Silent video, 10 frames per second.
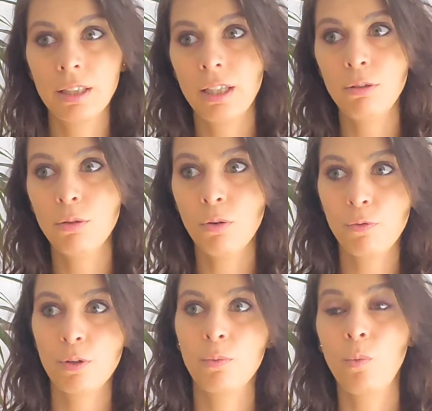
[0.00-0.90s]
and then you go
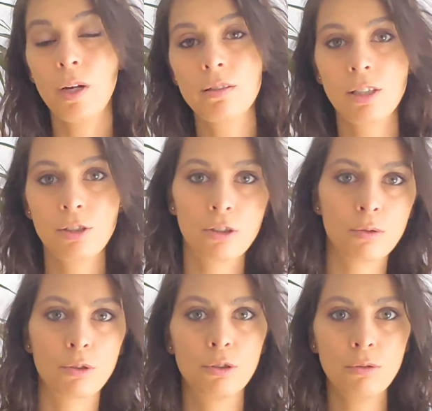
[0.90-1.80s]
for one
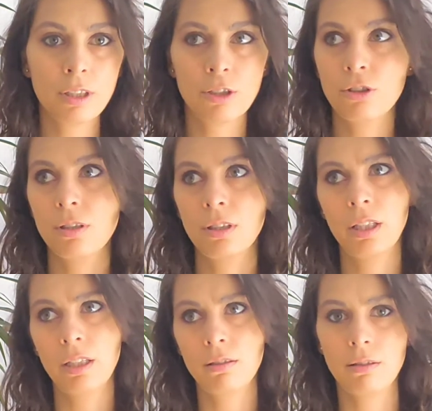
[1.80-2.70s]
session or two sessions
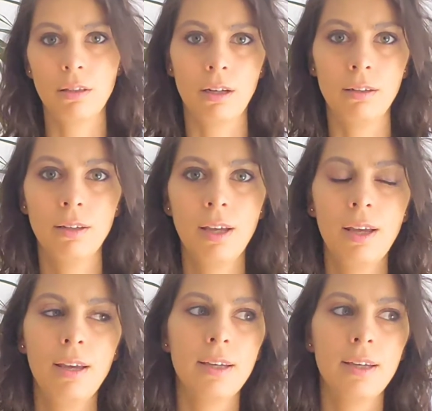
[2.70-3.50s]
and then it's done.